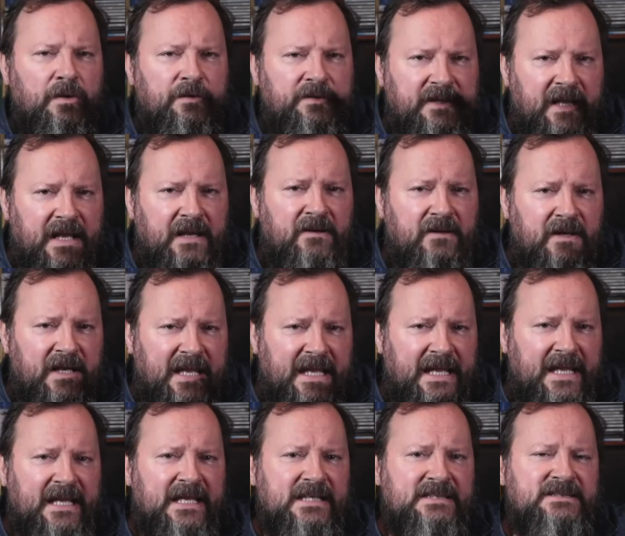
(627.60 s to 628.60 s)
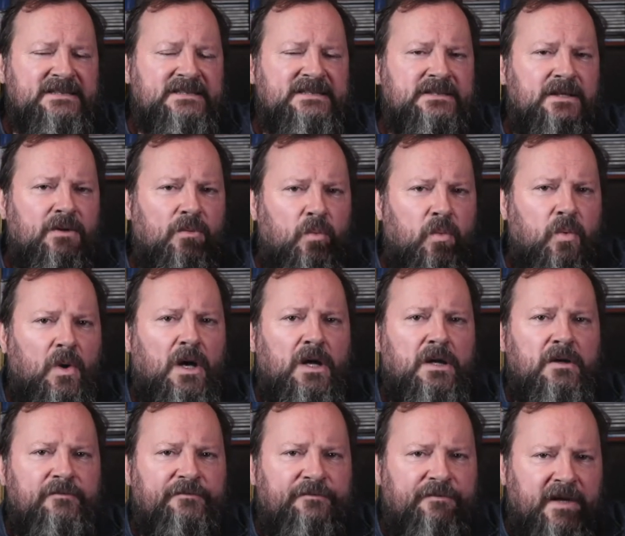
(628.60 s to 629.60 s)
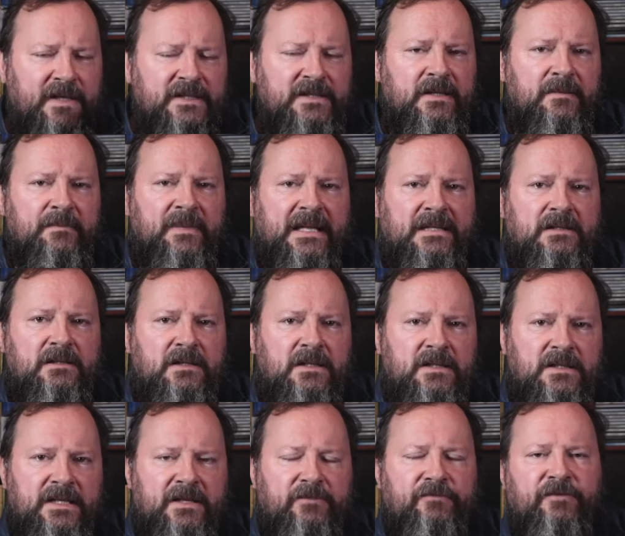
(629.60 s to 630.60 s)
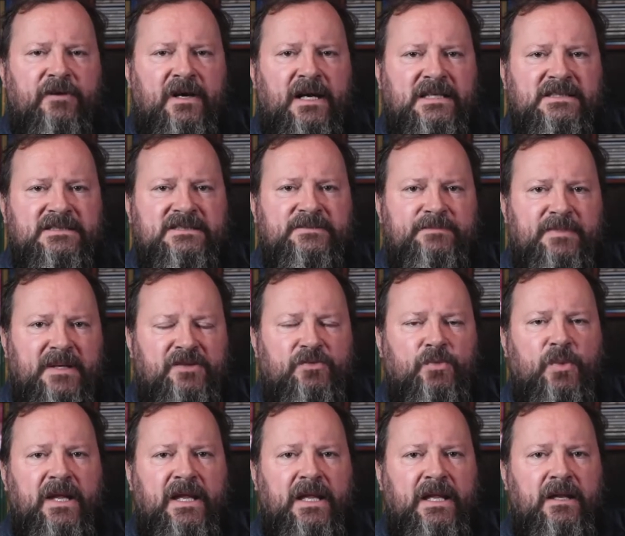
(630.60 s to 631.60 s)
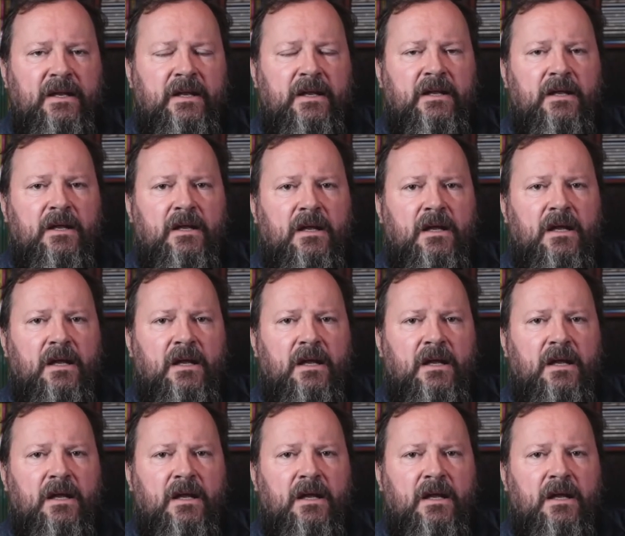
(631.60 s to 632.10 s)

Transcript: There is one fundamental difference between